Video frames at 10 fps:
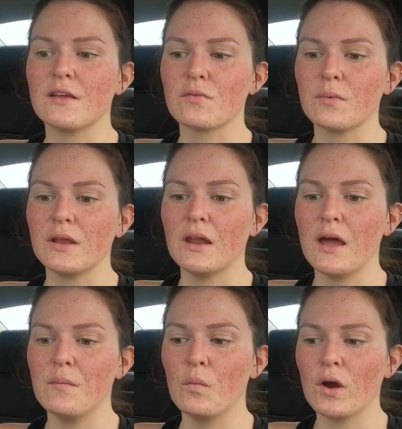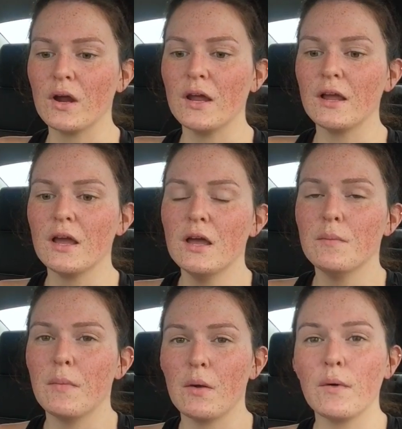is when I'm wearing
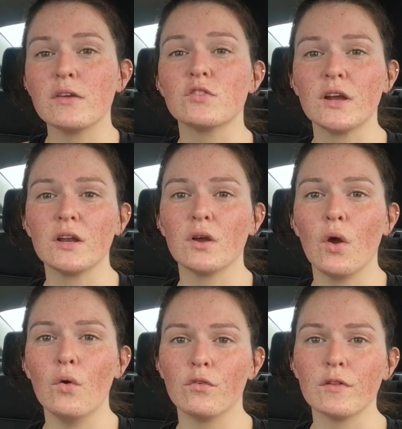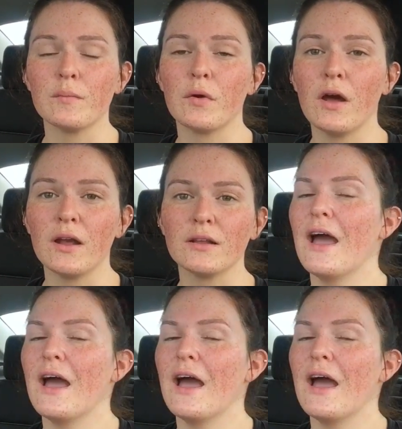my waist trainer over the product.